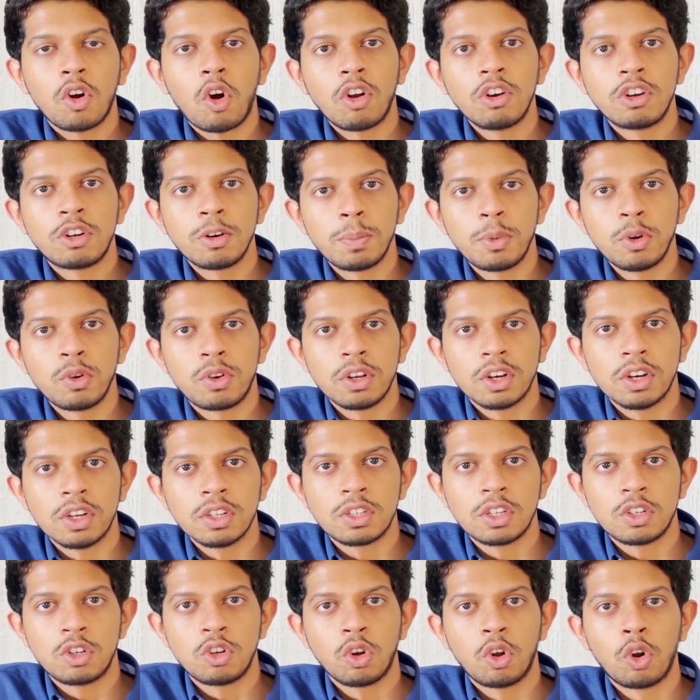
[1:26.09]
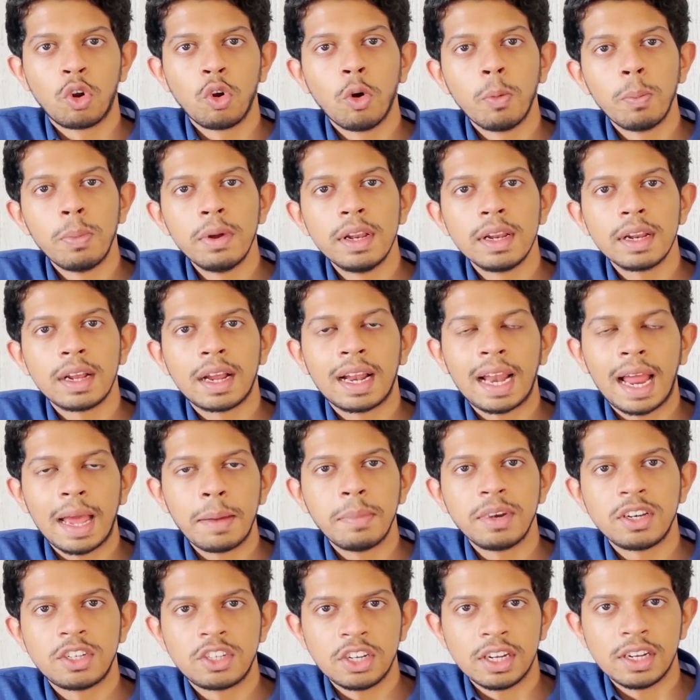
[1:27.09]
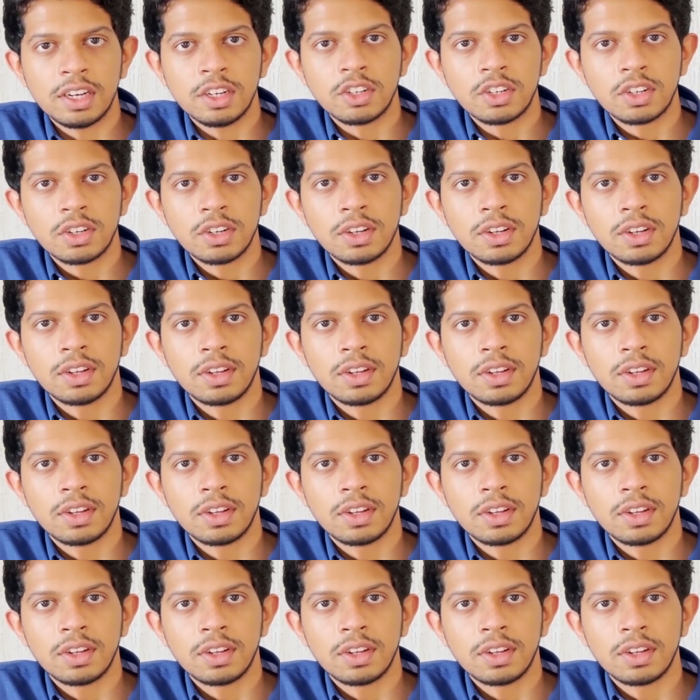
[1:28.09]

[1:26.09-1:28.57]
contributors to global climate change.